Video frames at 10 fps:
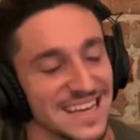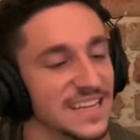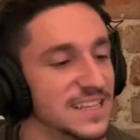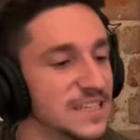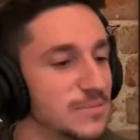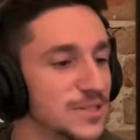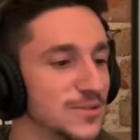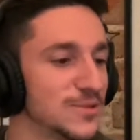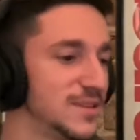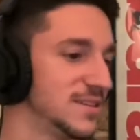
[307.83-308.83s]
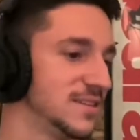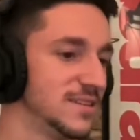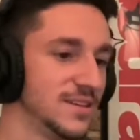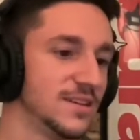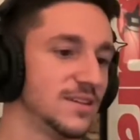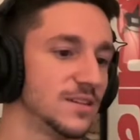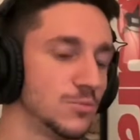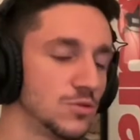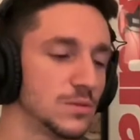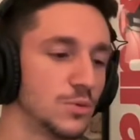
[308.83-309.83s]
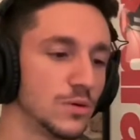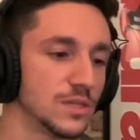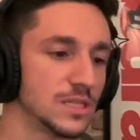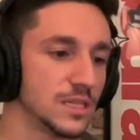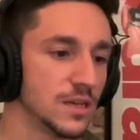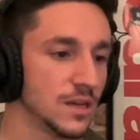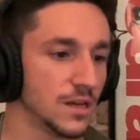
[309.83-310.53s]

in this episode the the most important scene.